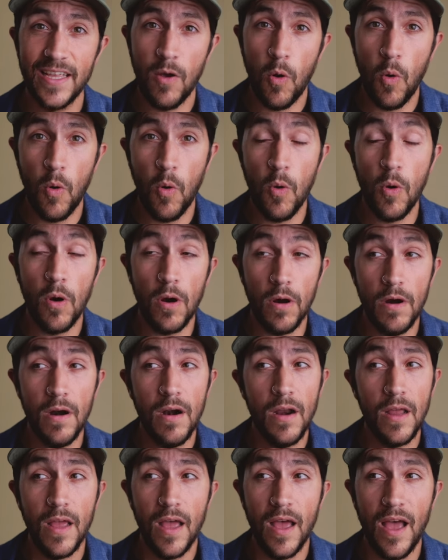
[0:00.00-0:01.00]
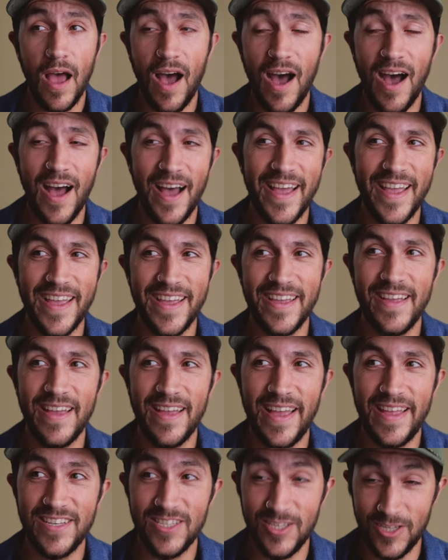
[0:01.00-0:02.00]
Or I
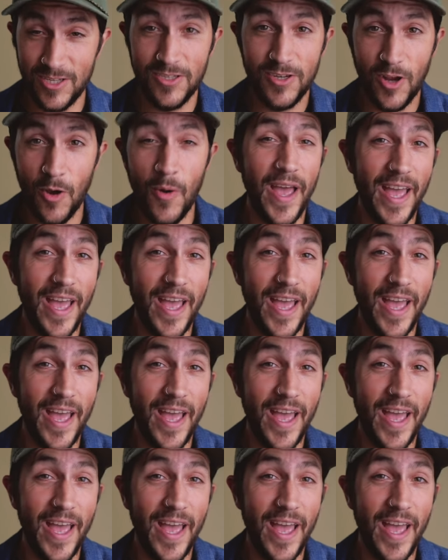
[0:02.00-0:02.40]
go